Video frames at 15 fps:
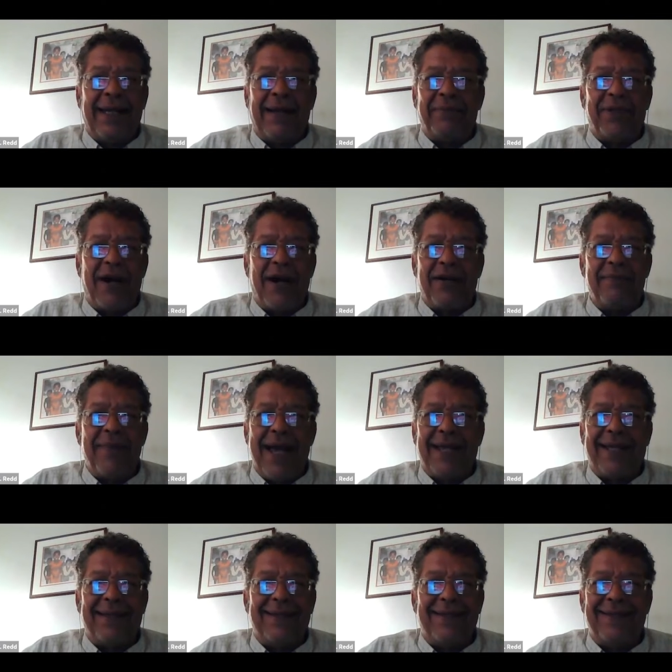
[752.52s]
I'm talking
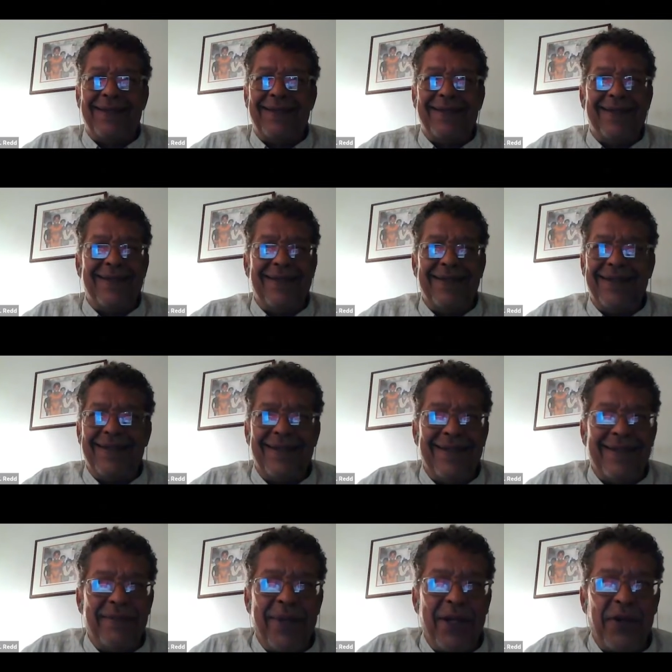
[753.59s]
back
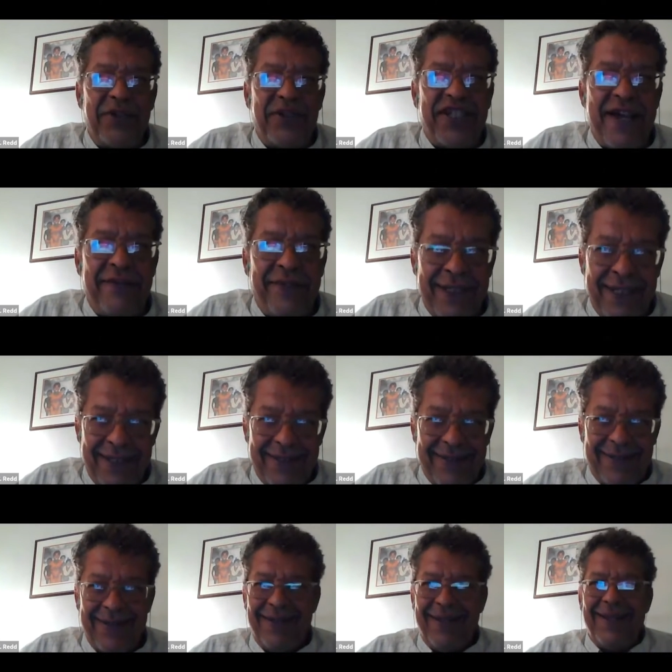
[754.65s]
in the middle 70s,